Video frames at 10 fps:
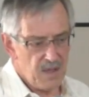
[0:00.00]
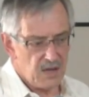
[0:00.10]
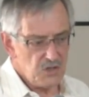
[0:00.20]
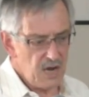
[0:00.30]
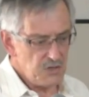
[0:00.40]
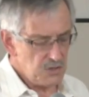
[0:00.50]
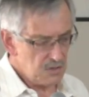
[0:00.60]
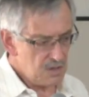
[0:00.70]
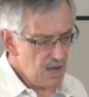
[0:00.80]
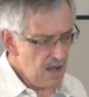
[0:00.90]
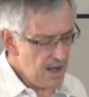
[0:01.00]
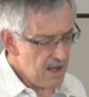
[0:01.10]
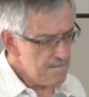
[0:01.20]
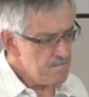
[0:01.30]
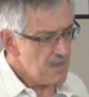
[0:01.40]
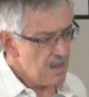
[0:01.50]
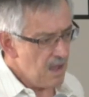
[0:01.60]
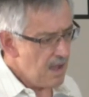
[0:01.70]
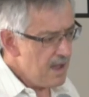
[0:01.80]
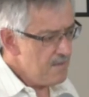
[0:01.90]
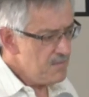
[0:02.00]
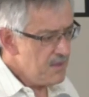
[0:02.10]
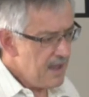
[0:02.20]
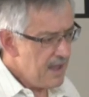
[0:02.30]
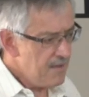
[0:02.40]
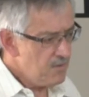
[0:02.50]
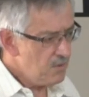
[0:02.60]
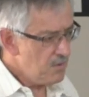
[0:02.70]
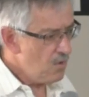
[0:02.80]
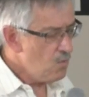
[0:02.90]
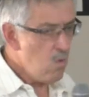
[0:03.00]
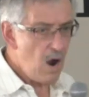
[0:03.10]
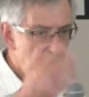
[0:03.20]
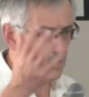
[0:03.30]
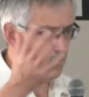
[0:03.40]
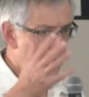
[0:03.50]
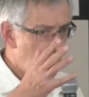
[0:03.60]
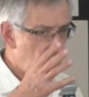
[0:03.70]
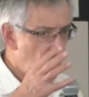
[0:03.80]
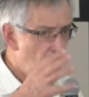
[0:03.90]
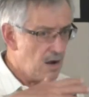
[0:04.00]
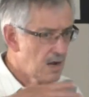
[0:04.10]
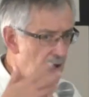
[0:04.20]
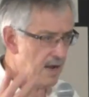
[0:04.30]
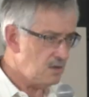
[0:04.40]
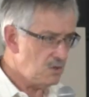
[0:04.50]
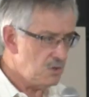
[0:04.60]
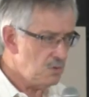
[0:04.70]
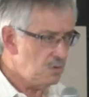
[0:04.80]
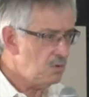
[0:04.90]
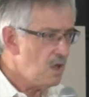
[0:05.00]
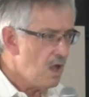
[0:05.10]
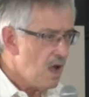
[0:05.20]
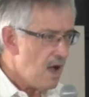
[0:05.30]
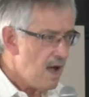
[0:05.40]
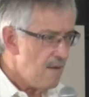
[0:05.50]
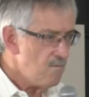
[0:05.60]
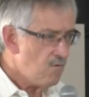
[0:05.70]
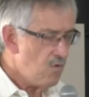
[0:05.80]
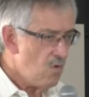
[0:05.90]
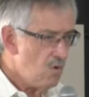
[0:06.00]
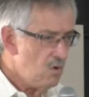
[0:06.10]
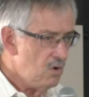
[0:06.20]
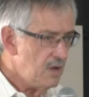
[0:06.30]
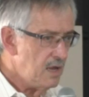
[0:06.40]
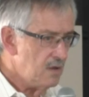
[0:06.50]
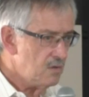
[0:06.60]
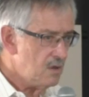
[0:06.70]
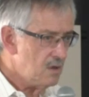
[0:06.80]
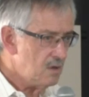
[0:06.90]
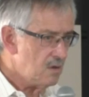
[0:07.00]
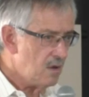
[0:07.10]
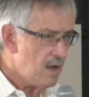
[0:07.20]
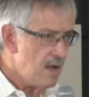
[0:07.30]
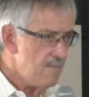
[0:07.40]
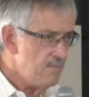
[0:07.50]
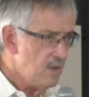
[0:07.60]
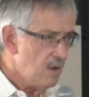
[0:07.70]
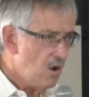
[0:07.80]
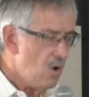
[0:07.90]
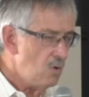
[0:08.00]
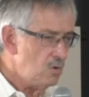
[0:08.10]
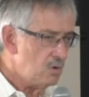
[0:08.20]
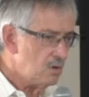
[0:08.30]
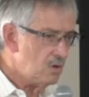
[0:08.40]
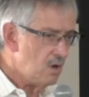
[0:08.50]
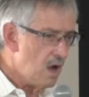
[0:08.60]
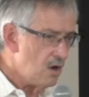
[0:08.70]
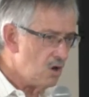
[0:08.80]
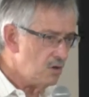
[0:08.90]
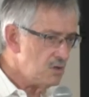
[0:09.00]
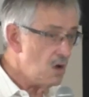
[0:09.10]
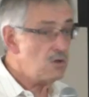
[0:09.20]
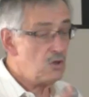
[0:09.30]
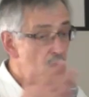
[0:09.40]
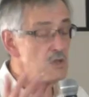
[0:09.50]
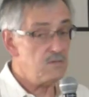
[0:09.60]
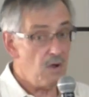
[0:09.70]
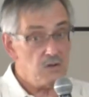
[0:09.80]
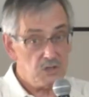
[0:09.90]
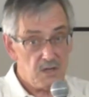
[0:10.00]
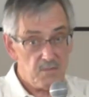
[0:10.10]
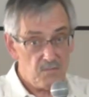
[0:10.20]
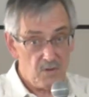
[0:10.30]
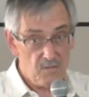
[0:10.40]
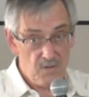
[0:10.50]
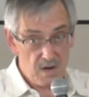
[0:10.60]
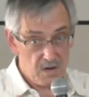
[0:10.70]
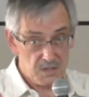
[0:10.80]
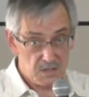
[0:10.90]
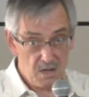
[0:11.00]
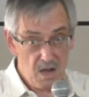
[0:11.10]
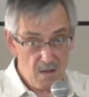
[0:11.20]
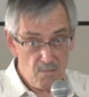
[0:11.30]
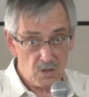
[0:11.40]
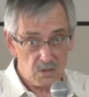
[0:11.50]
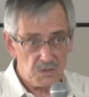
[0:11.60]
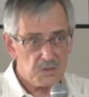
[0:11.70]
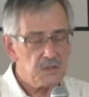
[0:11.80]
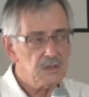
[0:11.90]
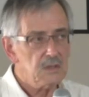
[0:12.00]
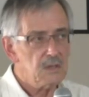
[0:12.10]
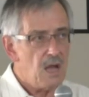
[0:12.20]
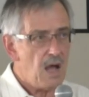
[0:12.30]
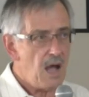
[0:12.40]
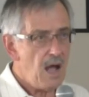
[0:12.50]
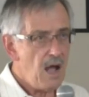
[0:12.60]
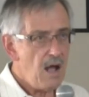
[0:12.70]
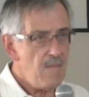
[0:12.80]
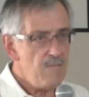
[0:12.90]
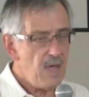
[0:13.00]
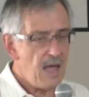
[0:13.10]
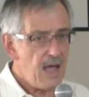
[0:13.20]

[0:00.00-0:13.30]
about changing a car, and they have a wonderful online tool for looking at the whole total cost of ownership of various car models. All